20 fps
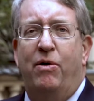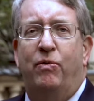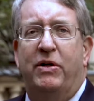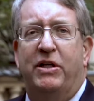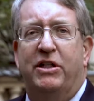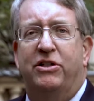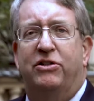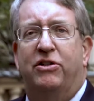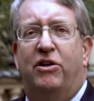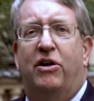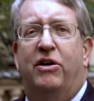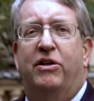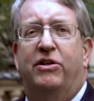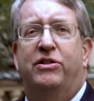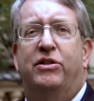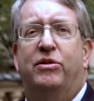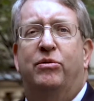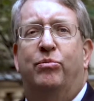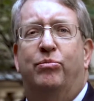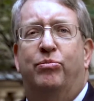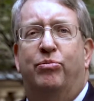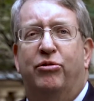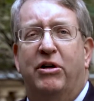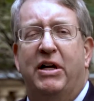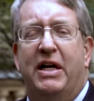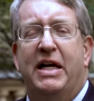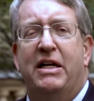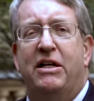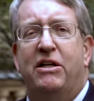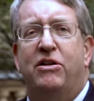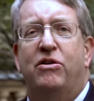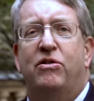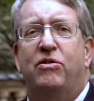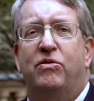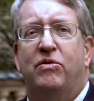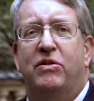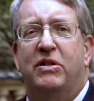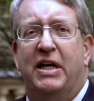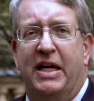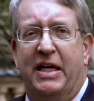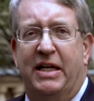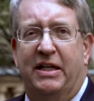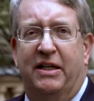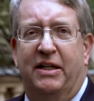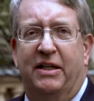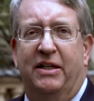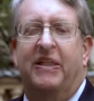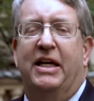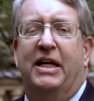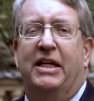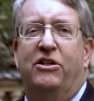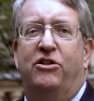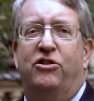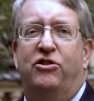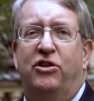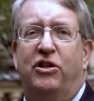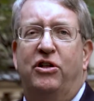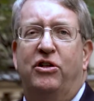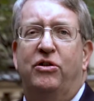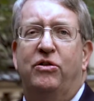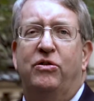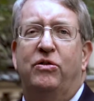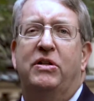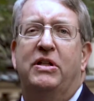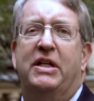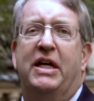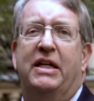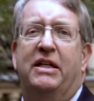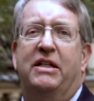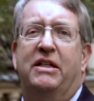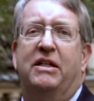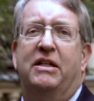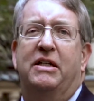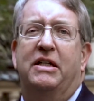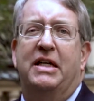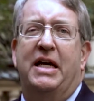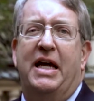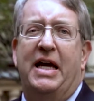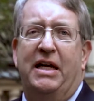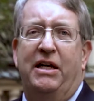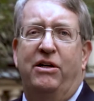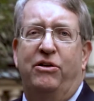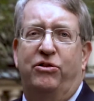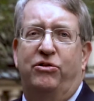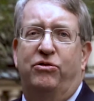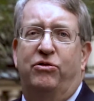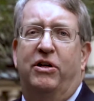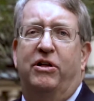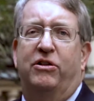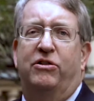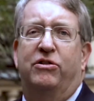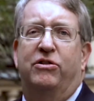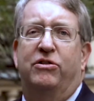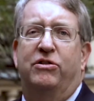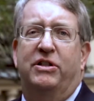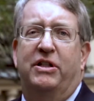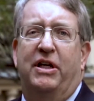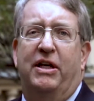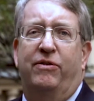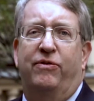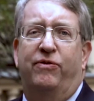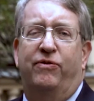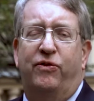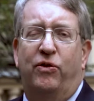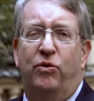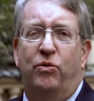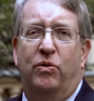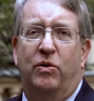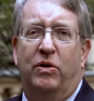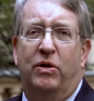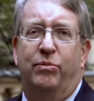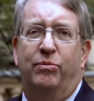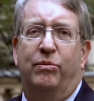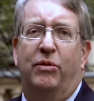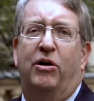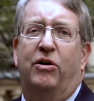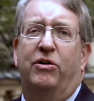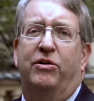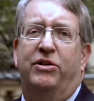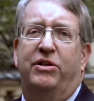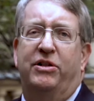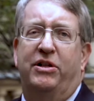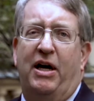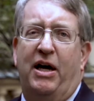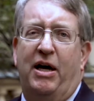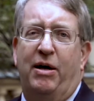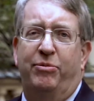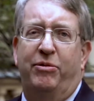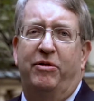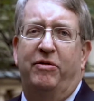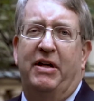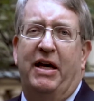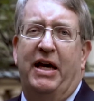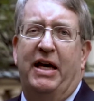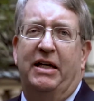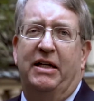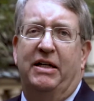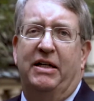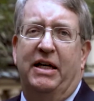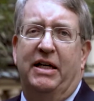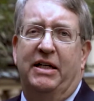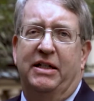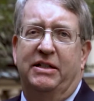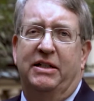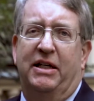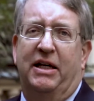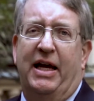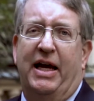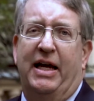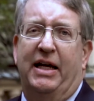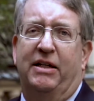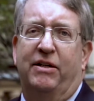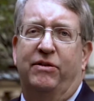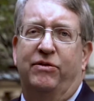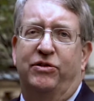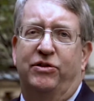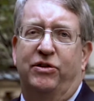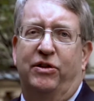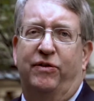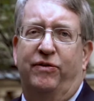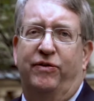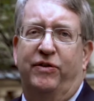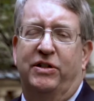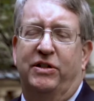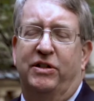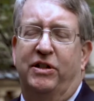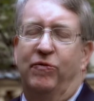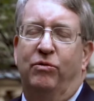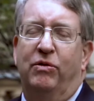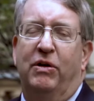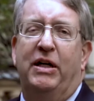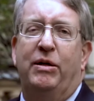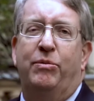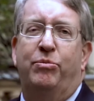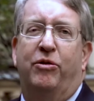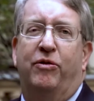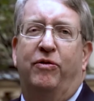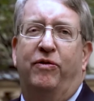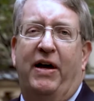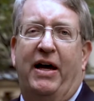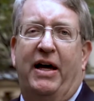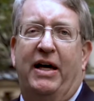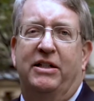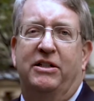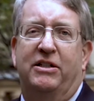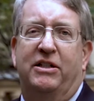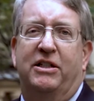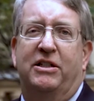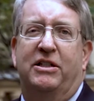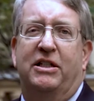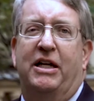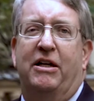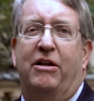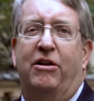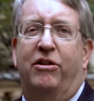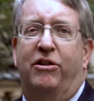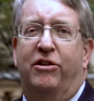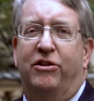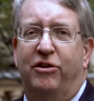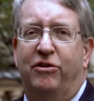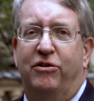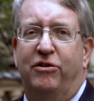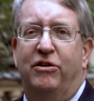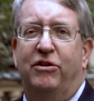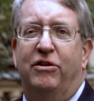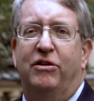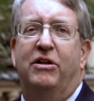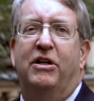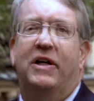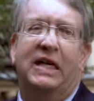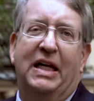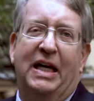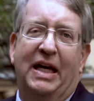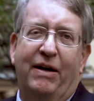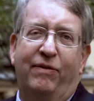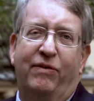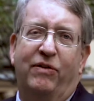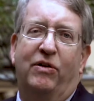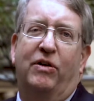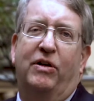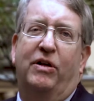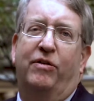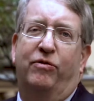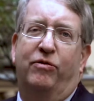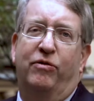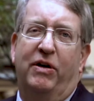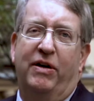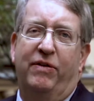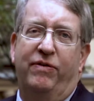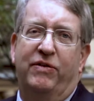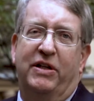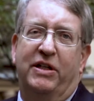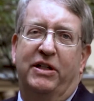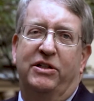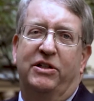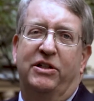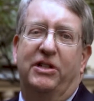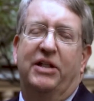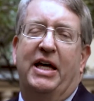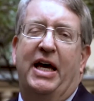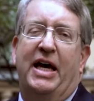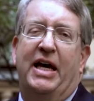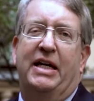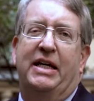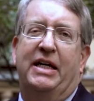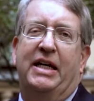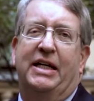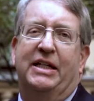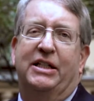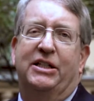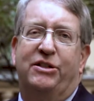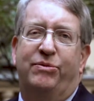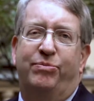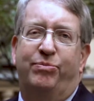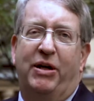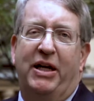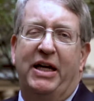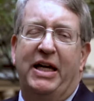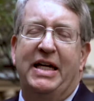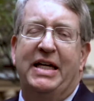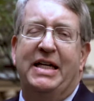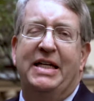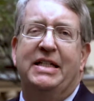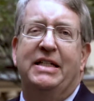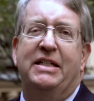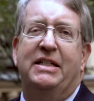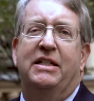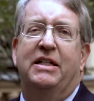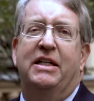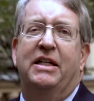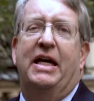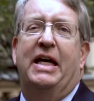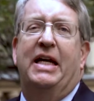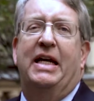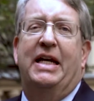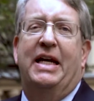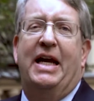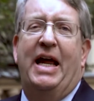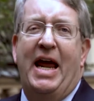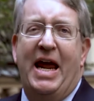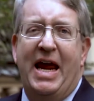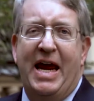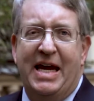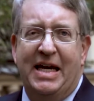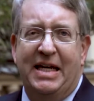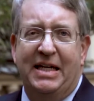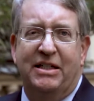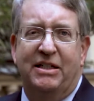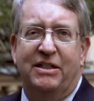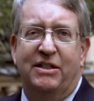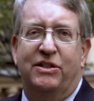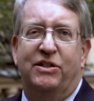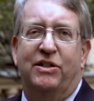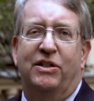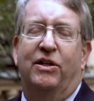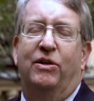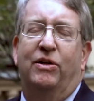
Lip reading: we saw some brand new data that showed that the nanostructures that form on top of that SLActive surface really provides us a third level of roughness that explains and enhances